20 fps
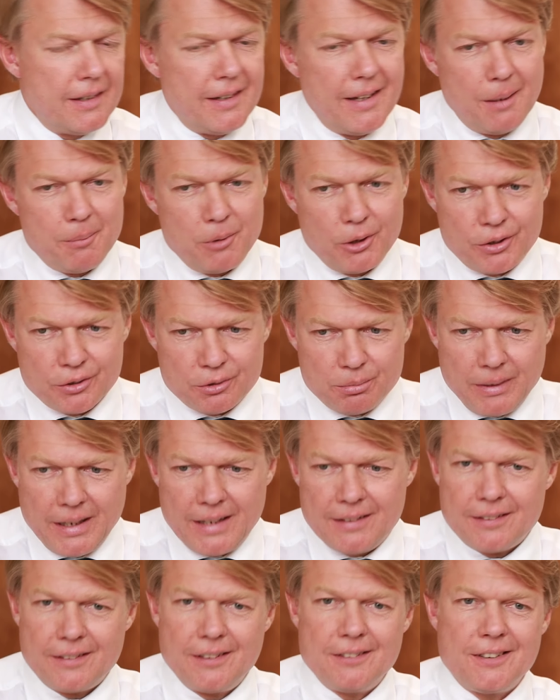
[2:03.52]
And because
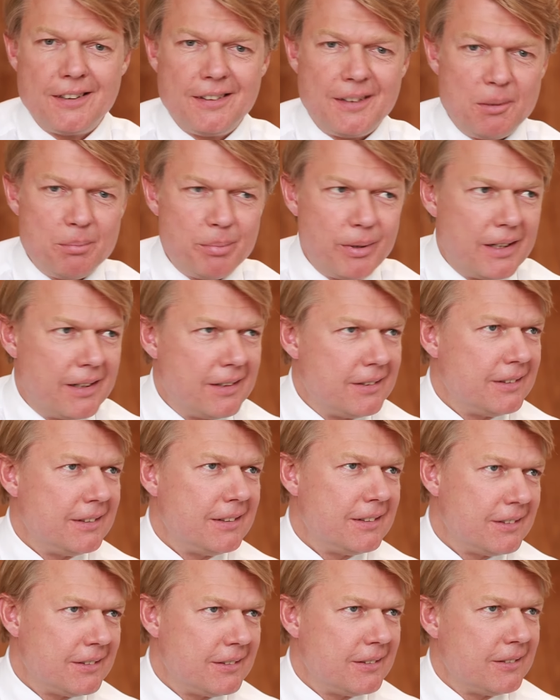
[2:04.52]
maintenance and repairs
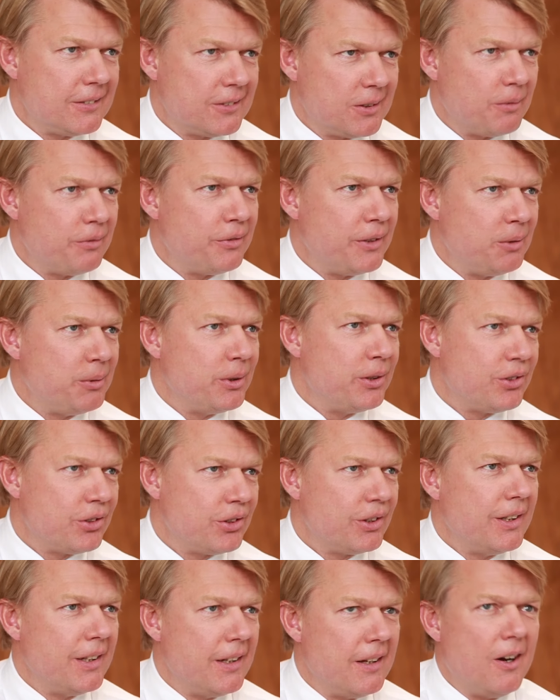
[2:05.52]
is something which
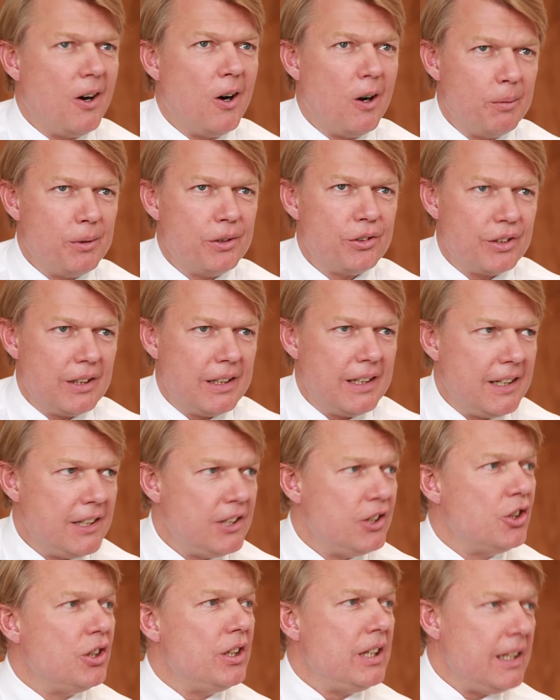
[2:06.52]
obviously
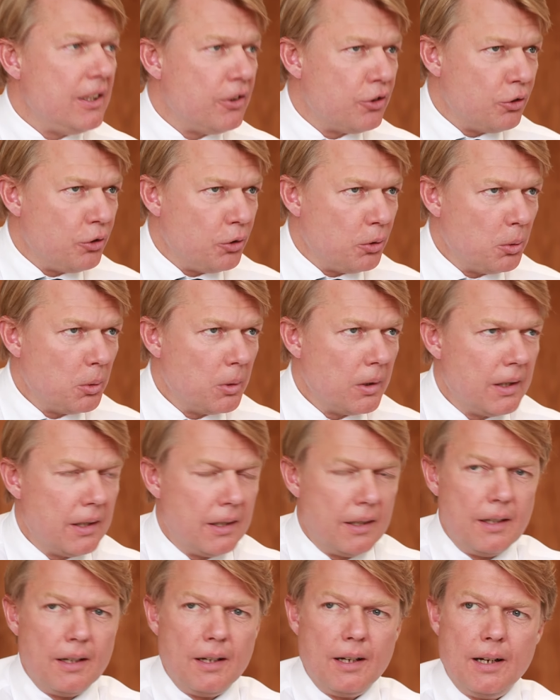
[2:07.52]
you need to do,
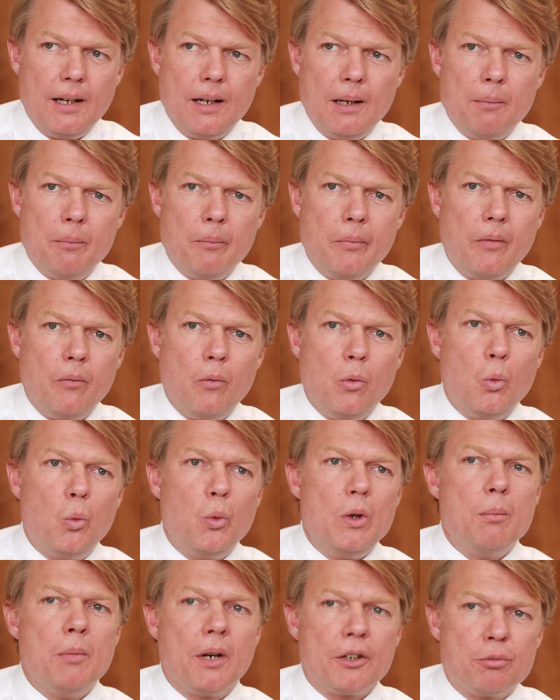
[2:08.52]

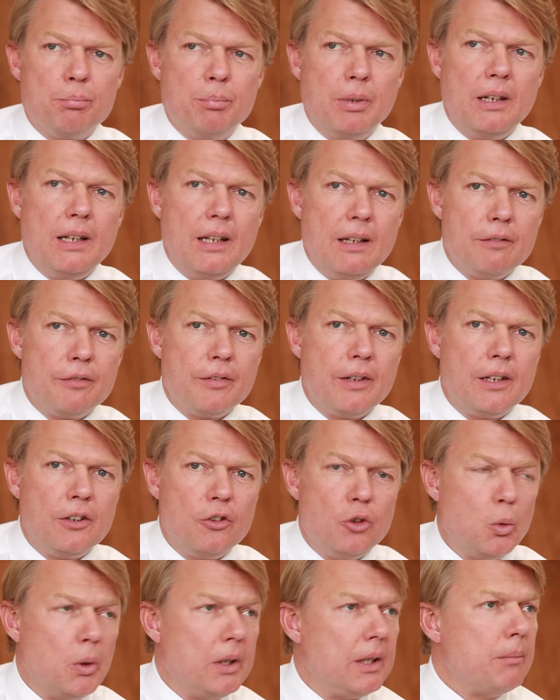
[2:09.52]
we much believe in
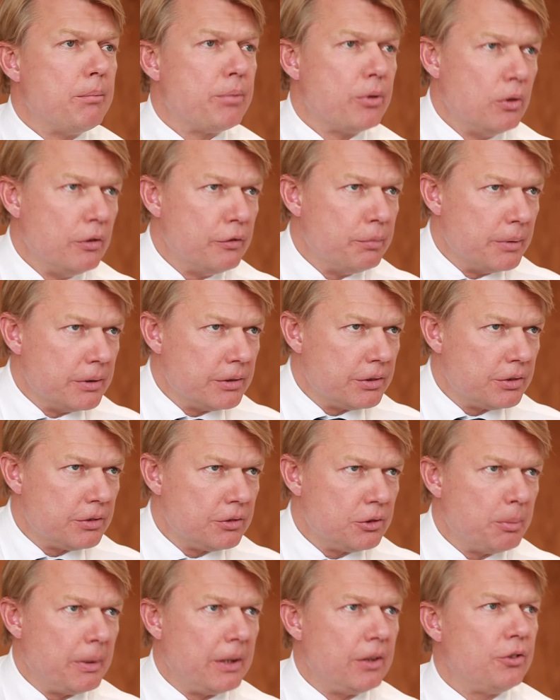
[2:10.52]
doing improvements
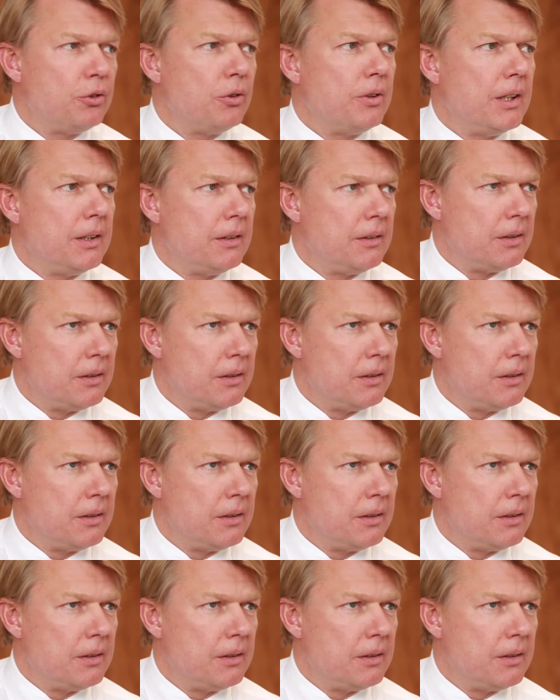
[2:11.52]
to make sure that